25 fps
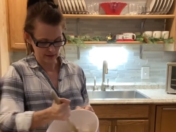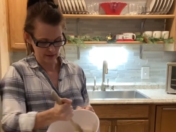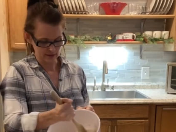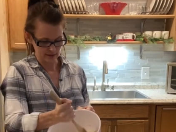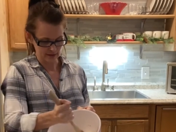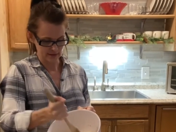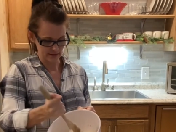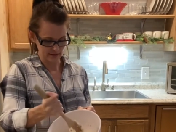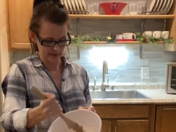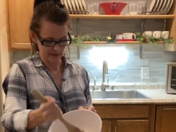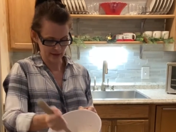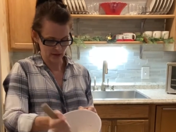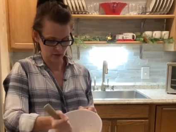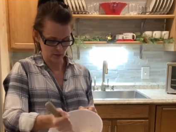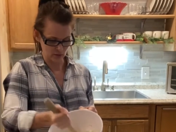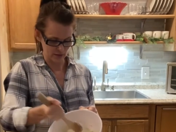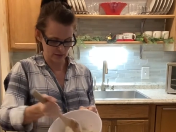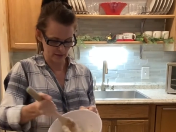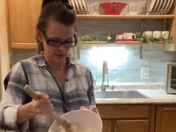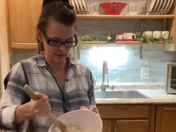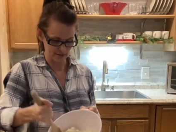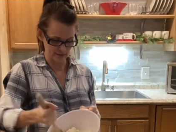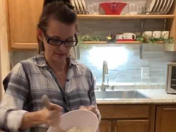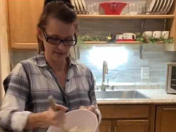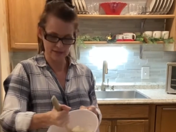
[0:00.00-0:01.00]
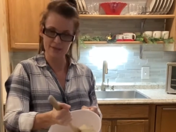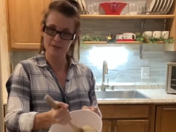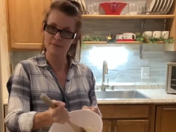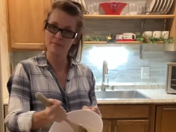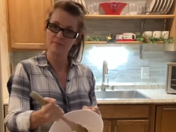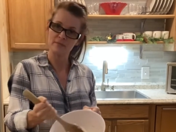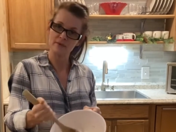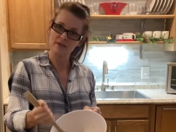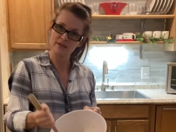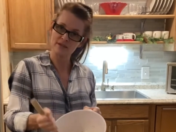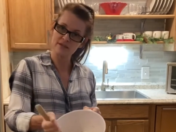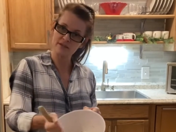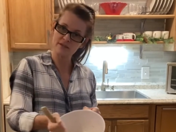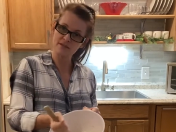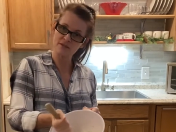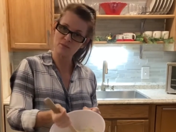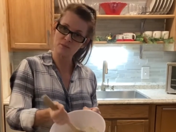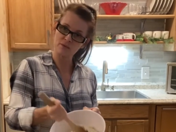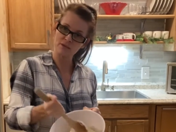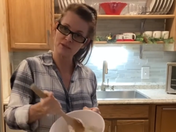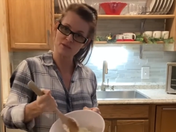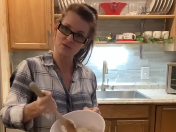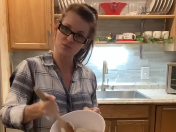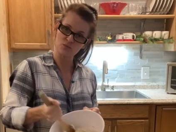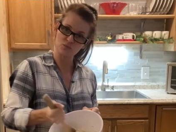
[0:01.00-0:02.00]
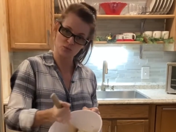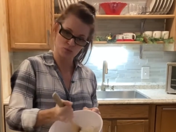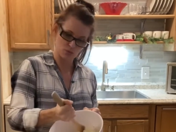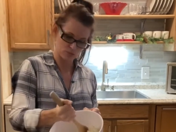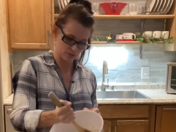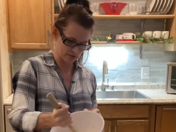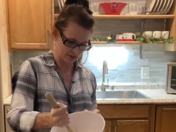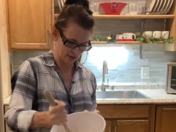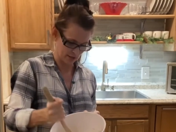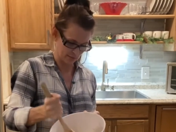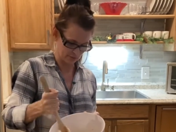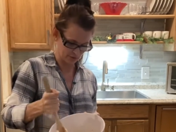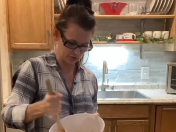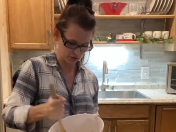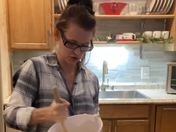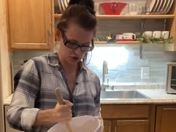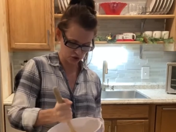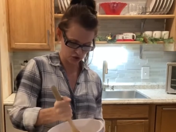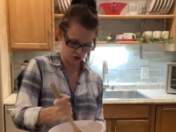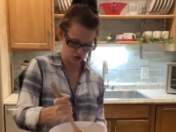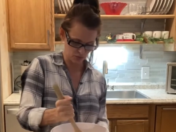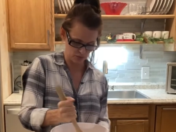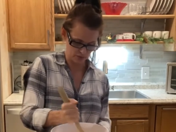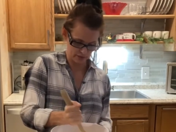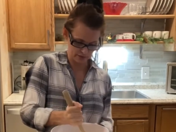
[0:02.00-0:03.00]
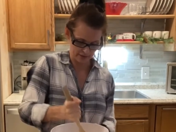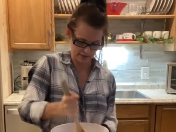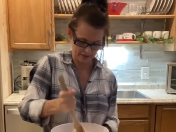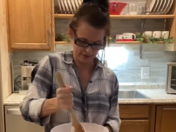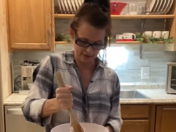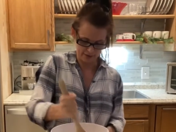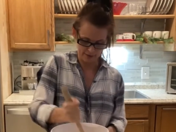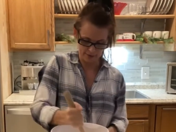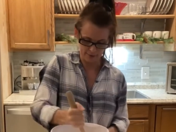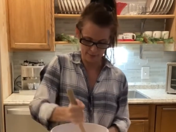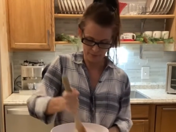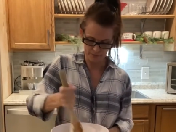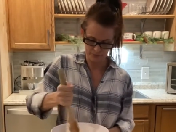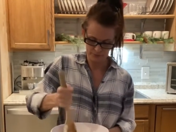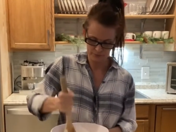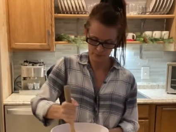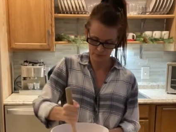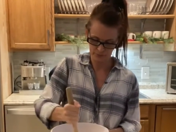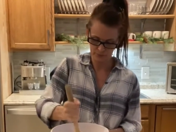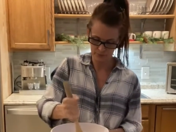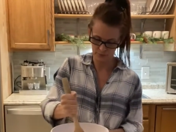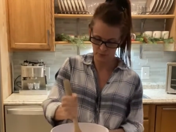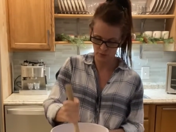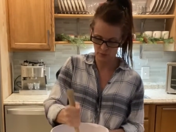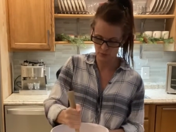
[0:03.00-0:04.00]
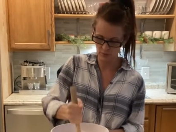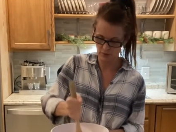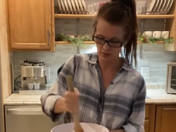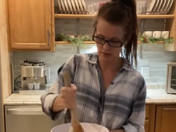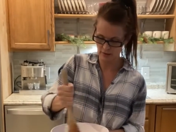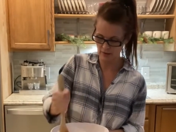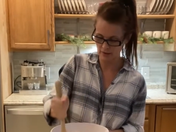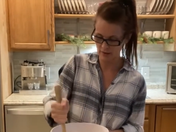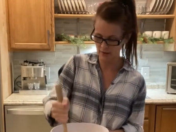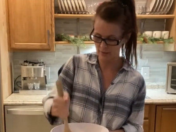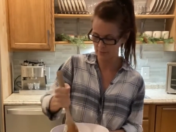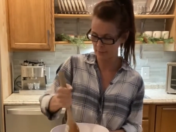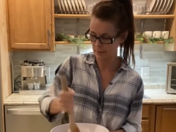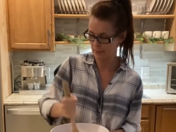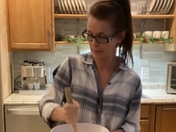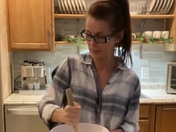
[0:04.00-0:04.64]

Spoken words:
See how easy it mixes when it's room temperature, your ricotta, okay?